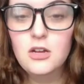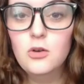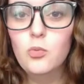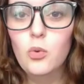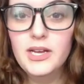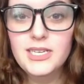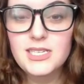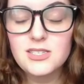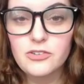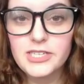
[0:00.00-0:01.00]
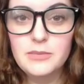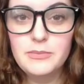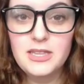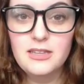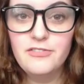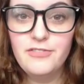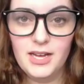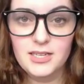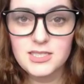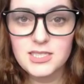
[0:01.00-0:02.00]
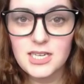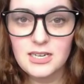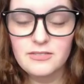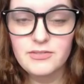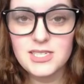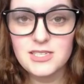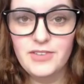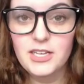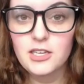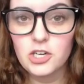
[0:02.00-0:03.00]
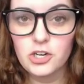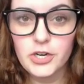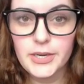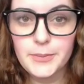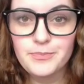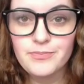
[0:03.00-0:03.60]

What is going to be the effect of this event occurring?